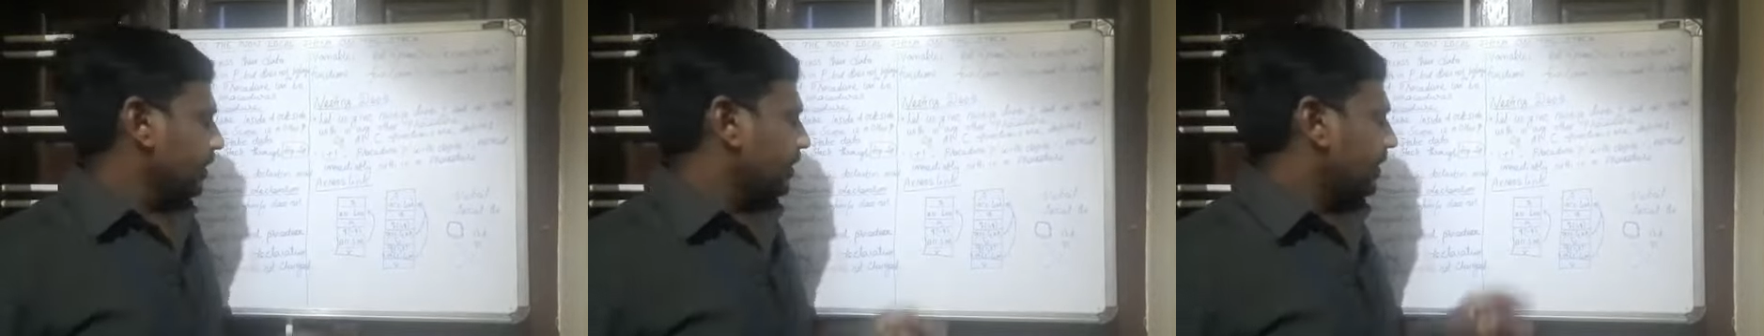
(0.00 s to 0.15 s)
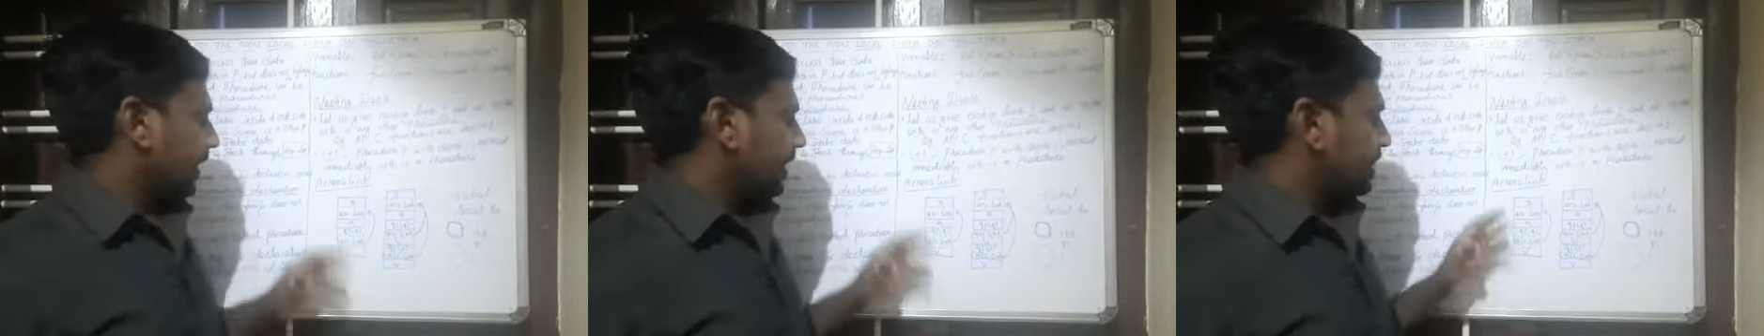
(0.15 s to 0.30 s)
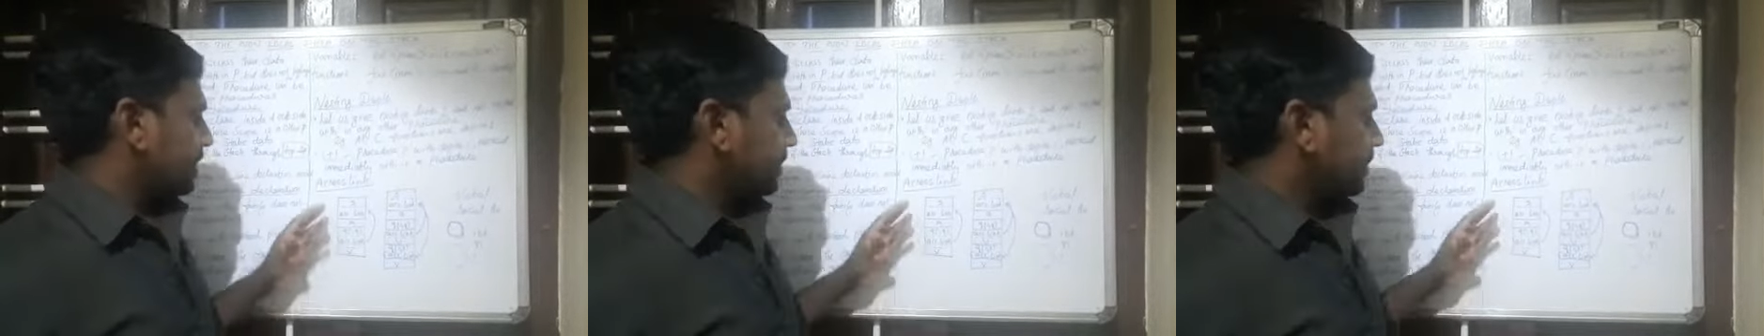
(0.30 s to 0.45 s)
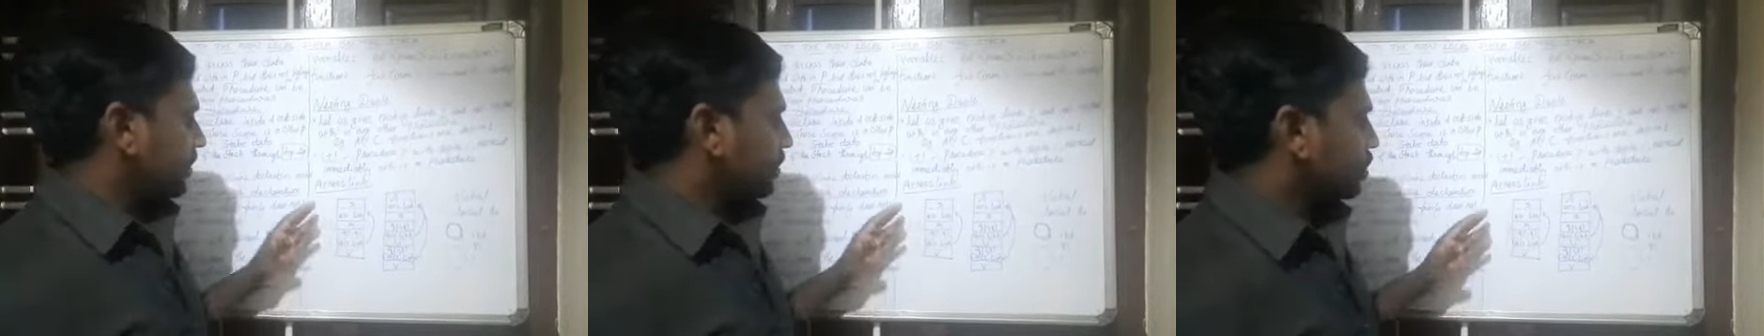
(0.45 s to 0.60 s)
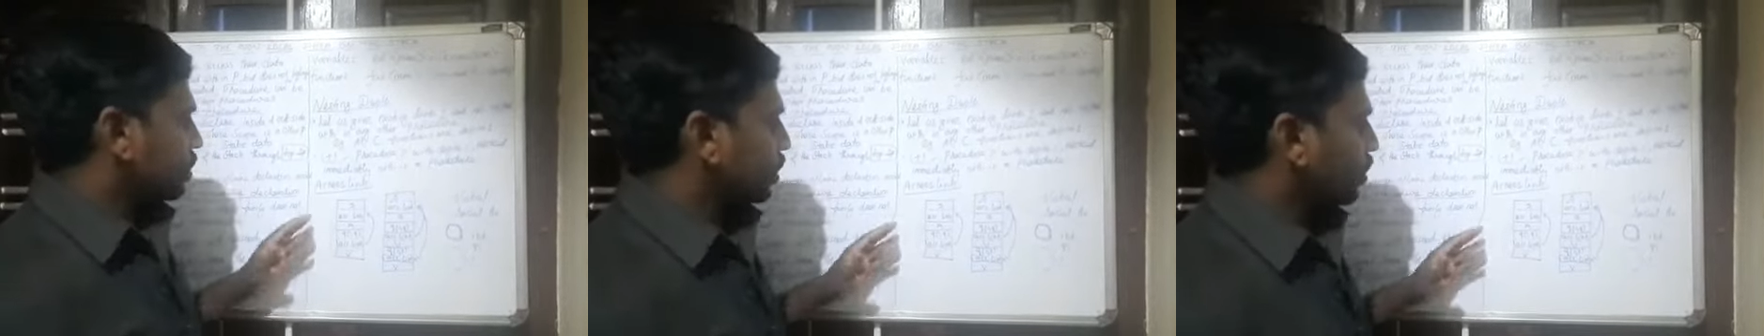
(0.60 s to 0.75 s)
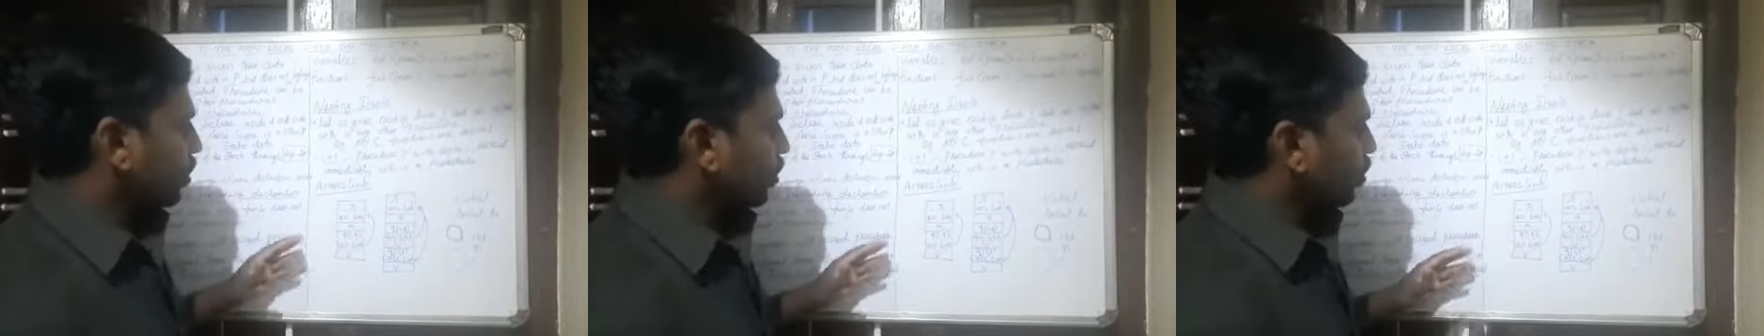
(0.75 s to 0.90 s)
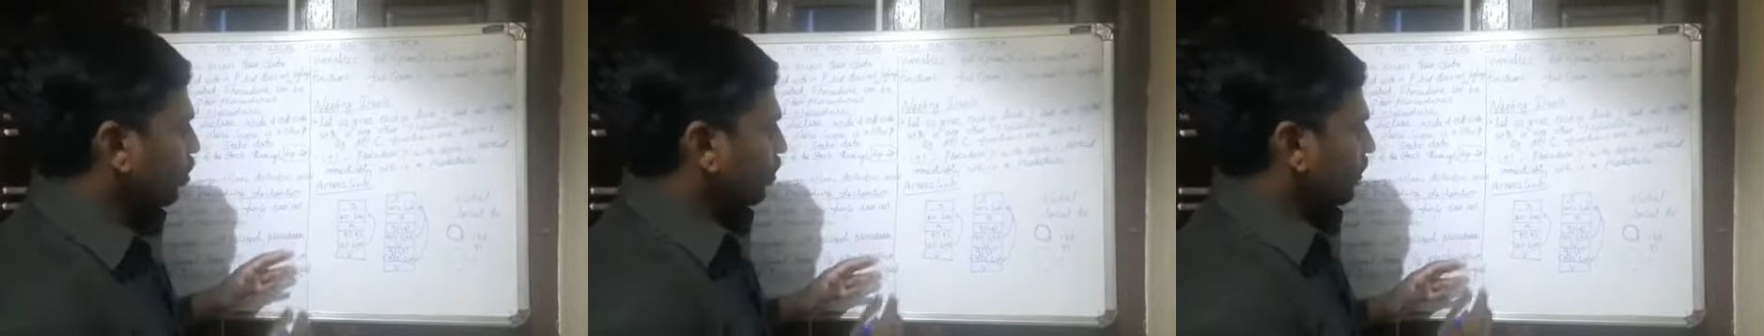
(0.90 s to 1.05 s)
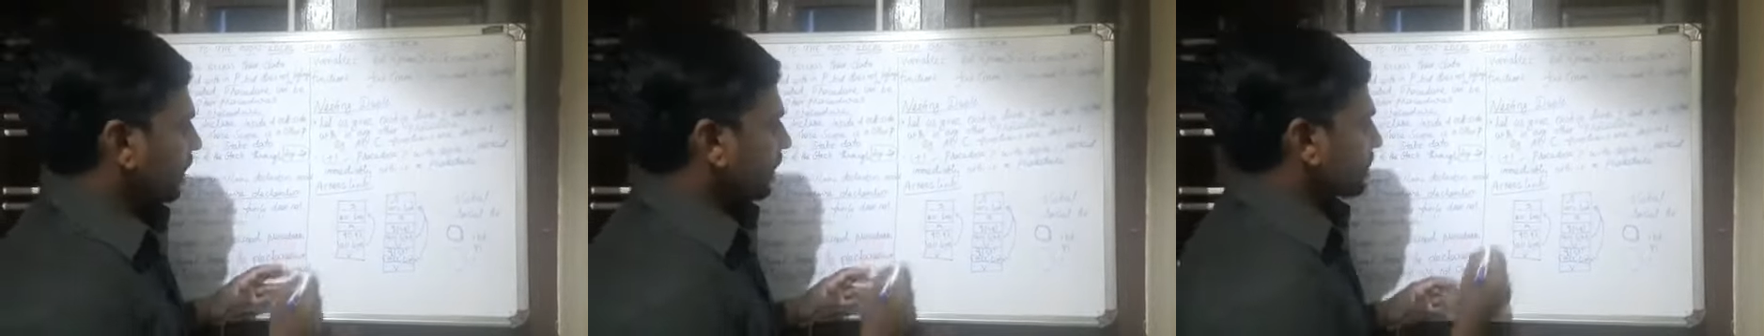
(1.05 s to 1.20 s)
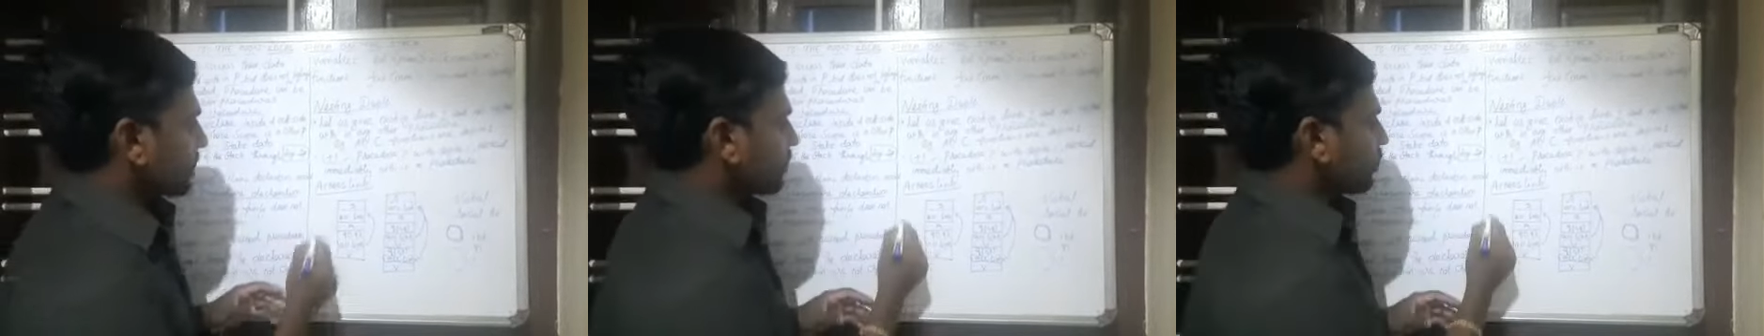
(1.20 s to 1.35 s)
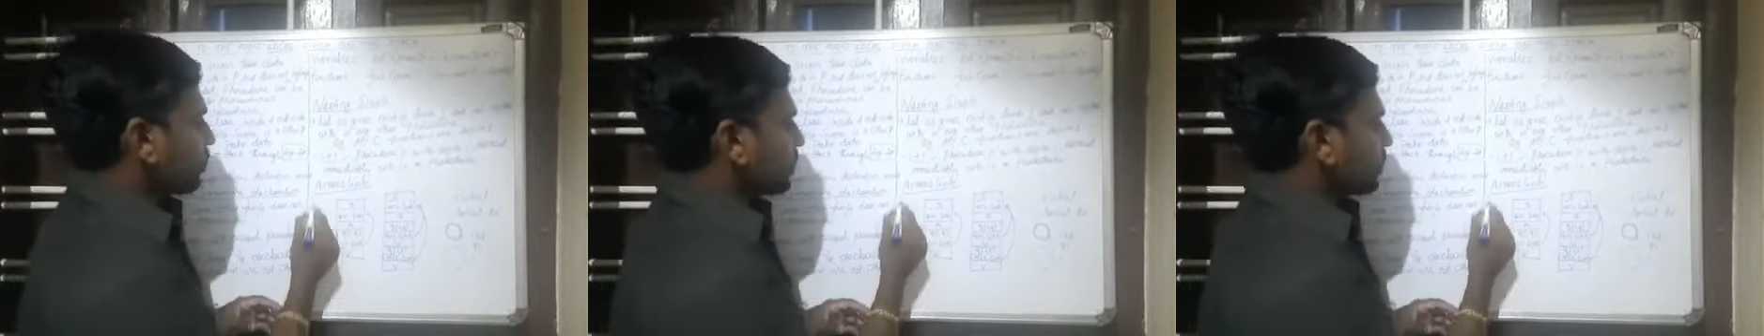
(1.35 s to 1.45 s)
Right. So next